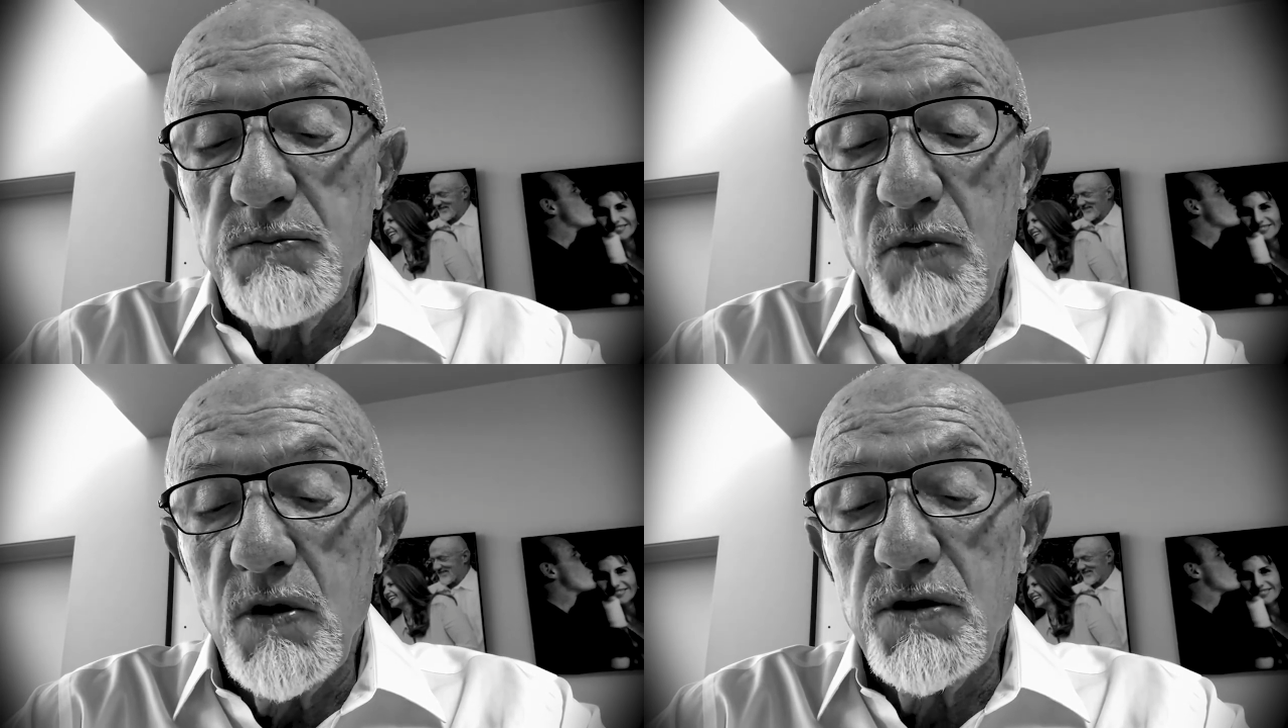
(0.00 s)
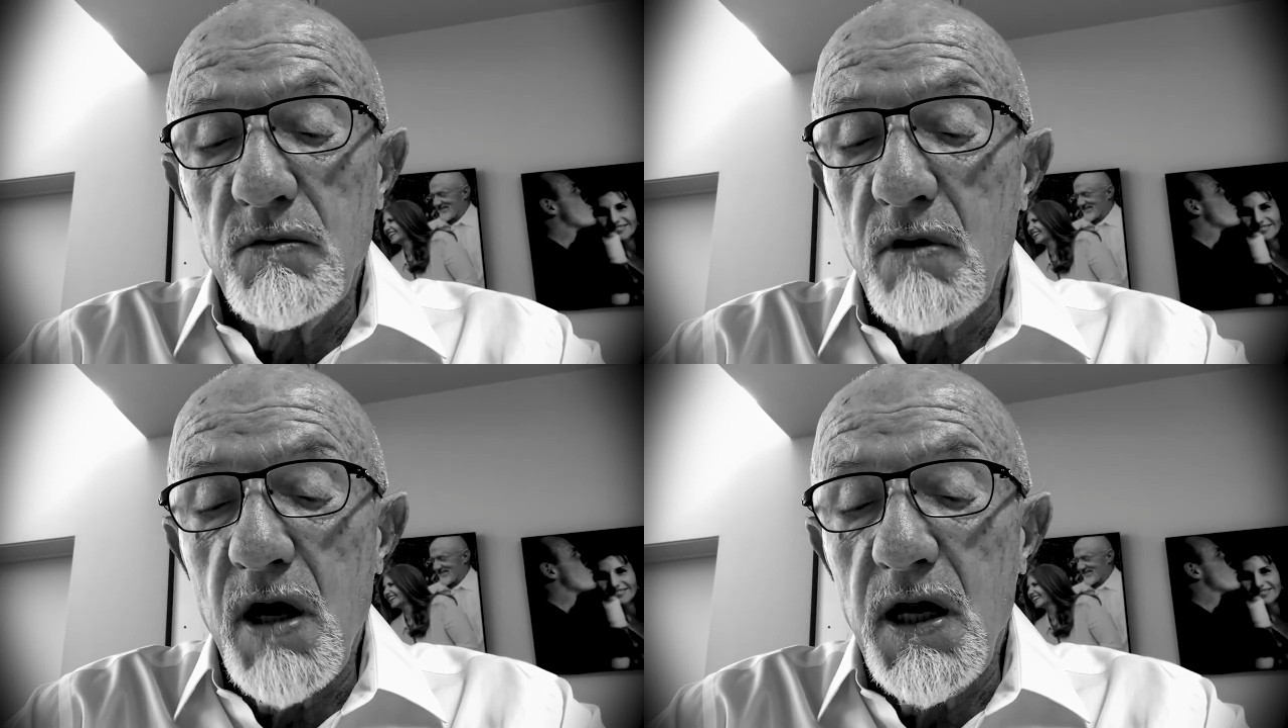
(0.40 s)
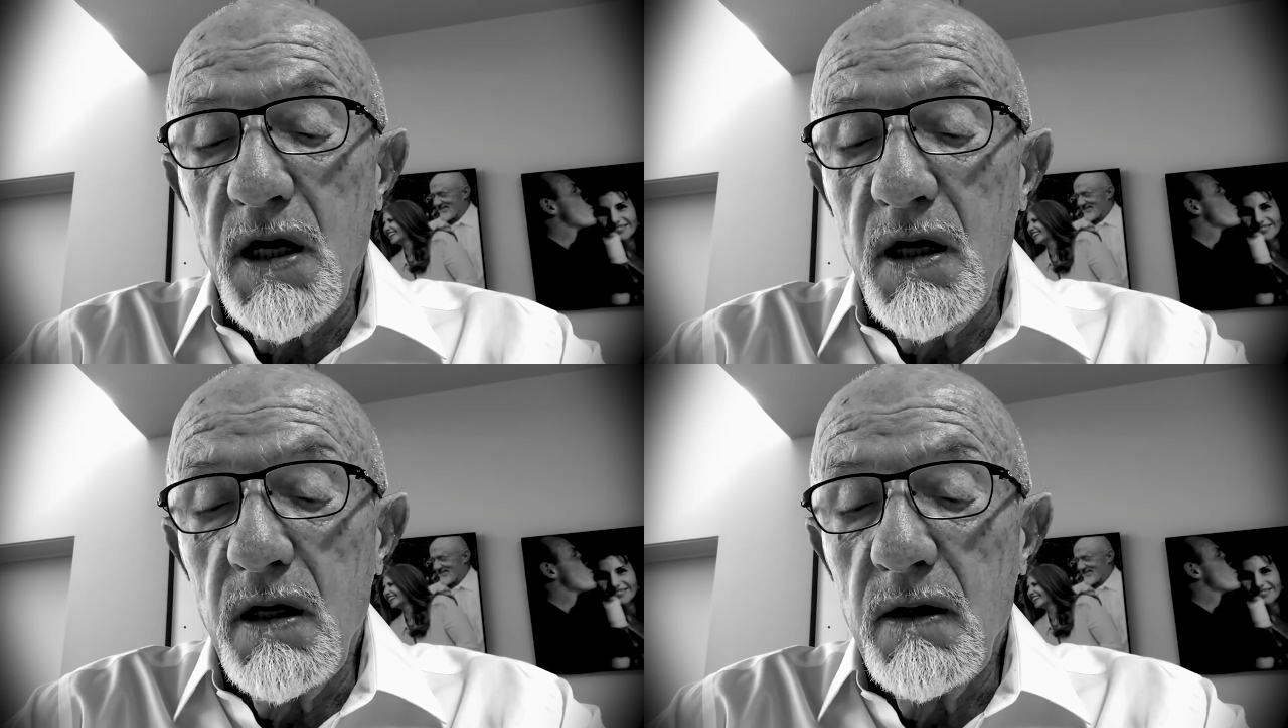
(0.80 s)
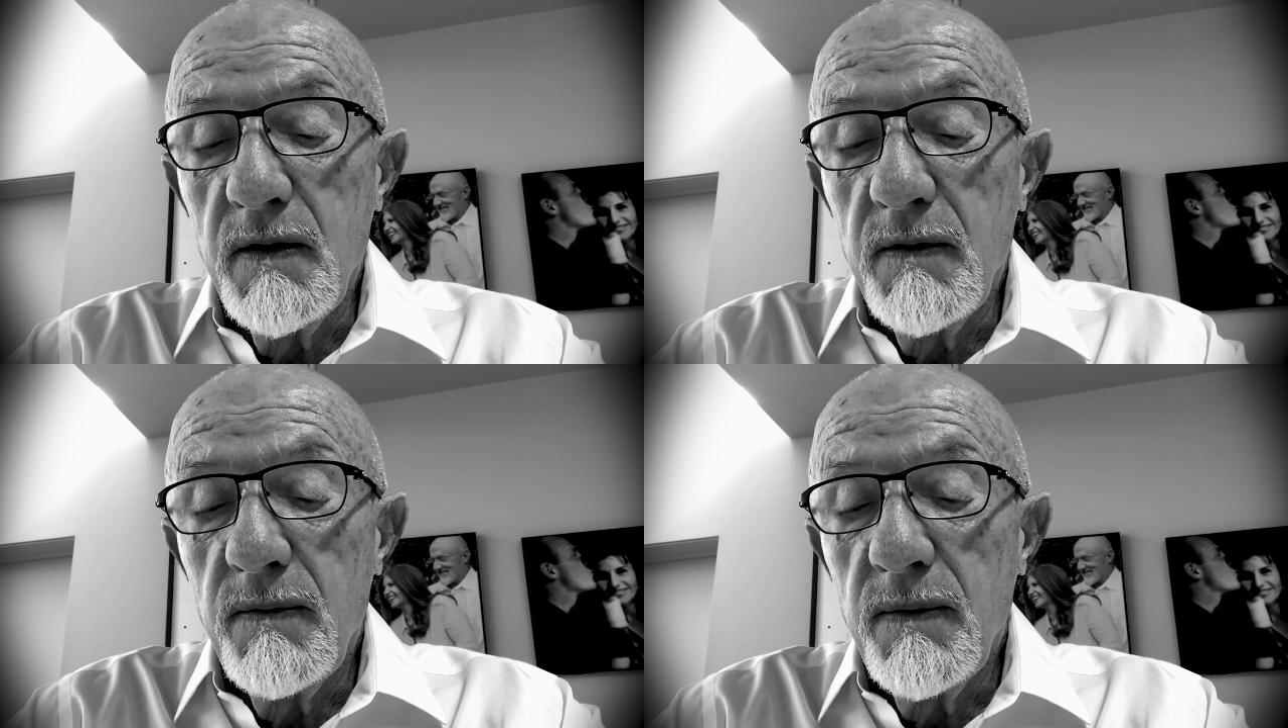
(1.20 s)
more to write.
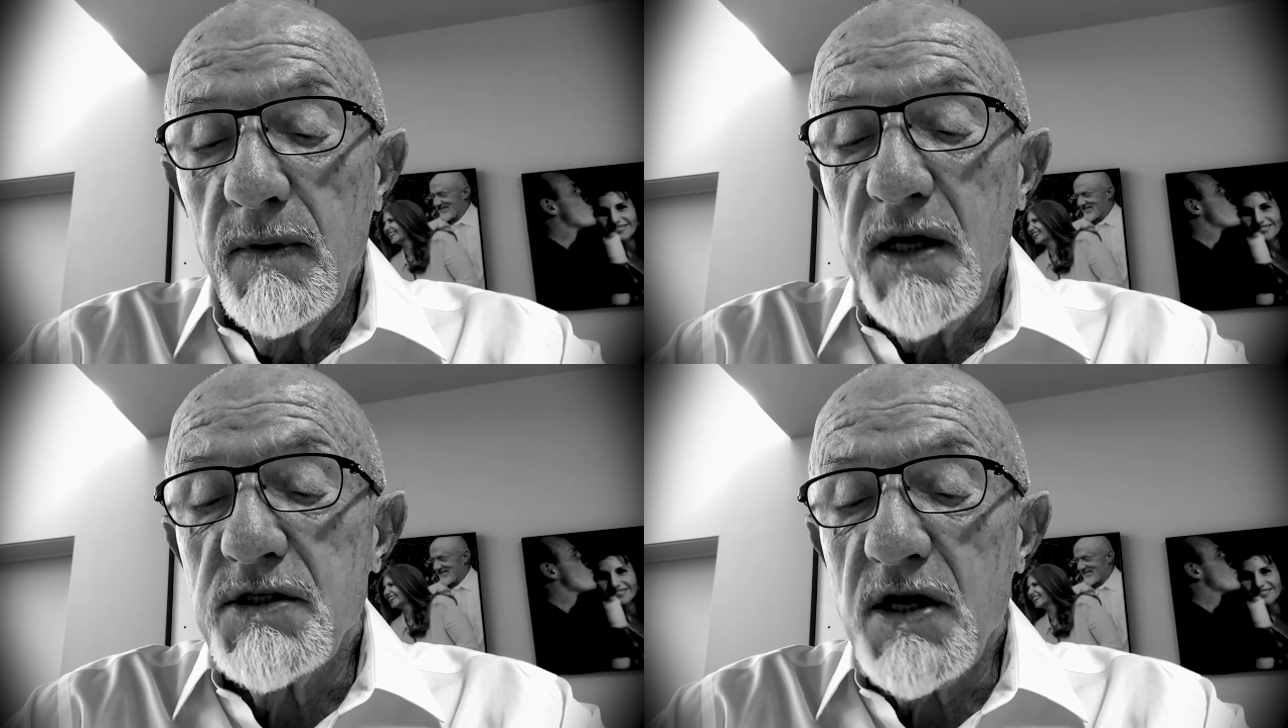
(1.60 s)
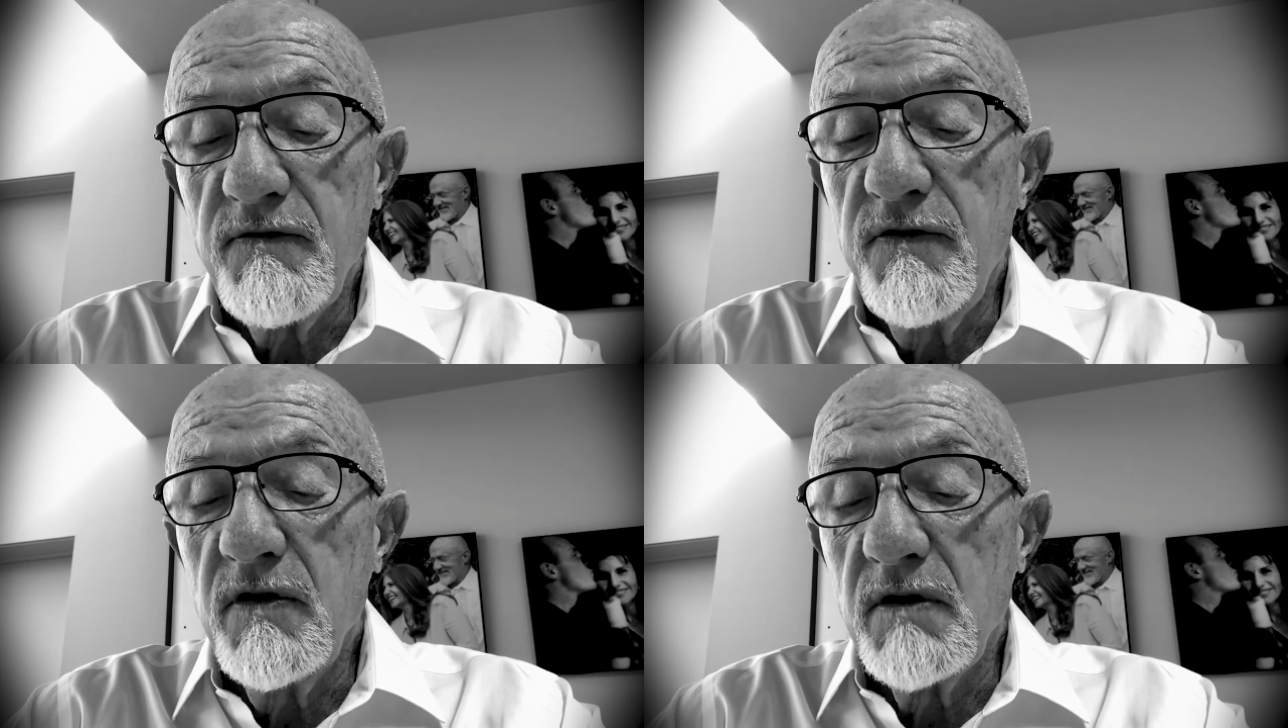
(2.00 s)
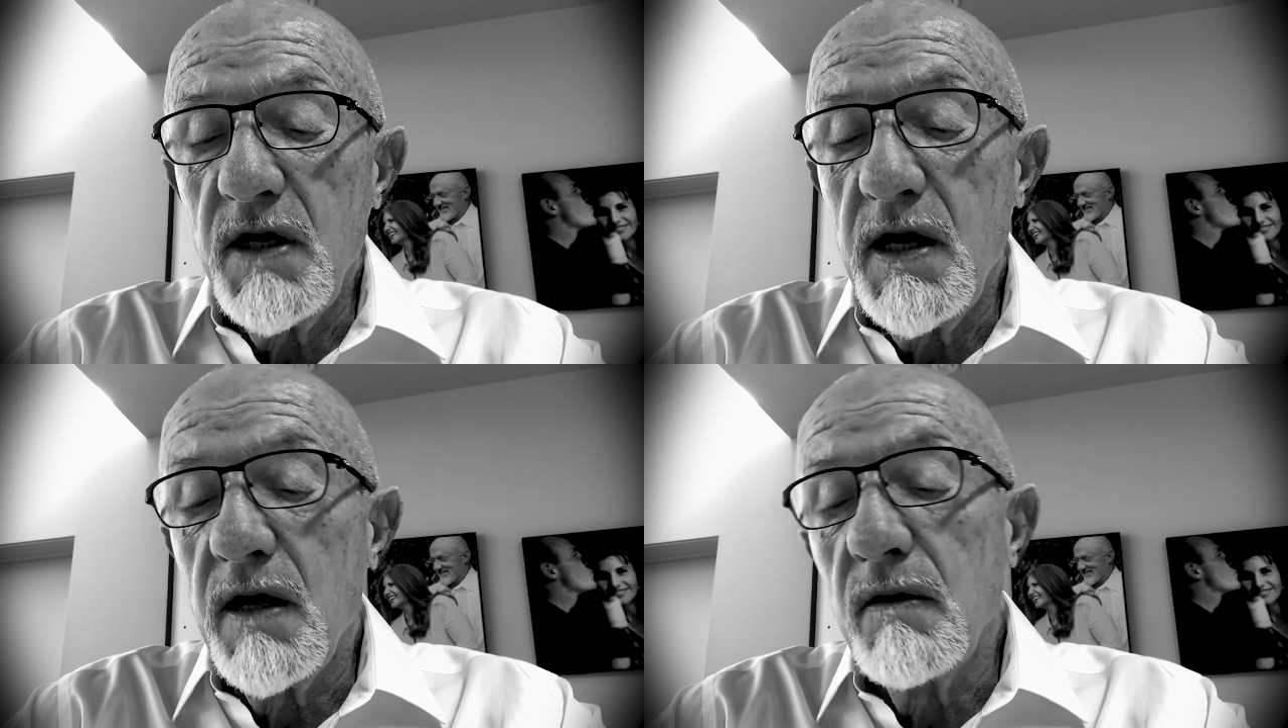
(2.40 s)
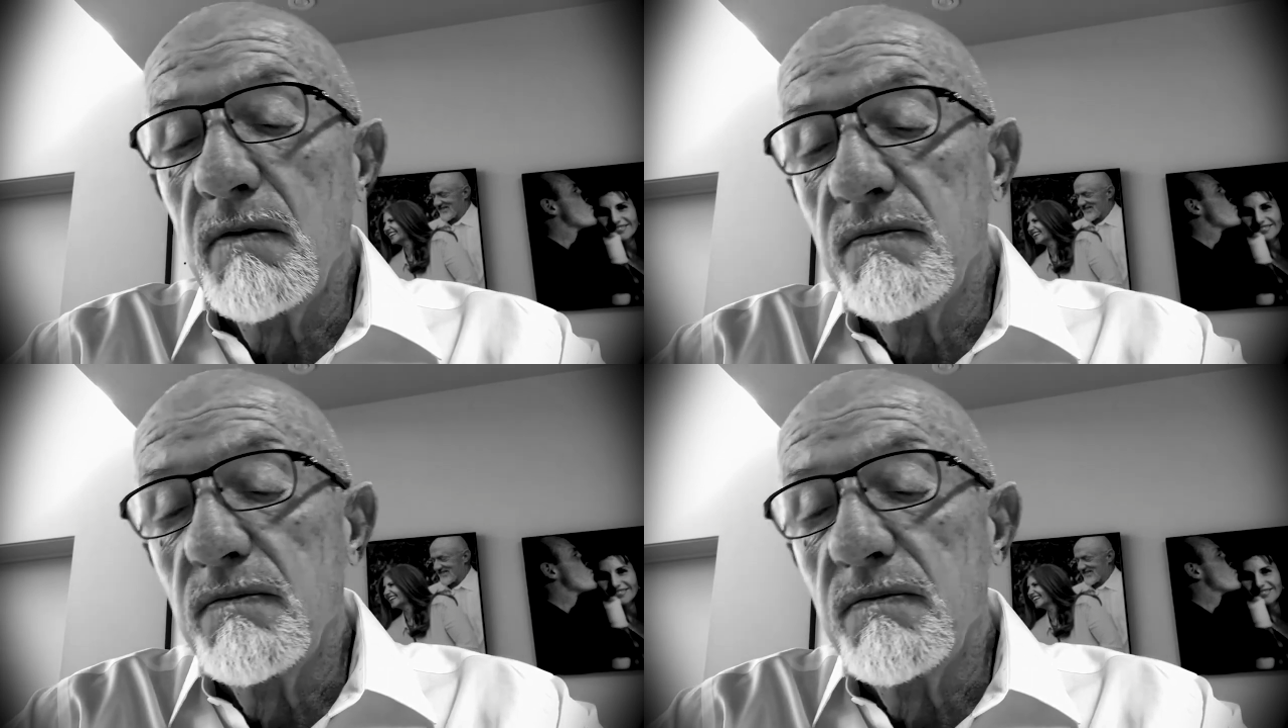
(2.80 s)
As I feel now,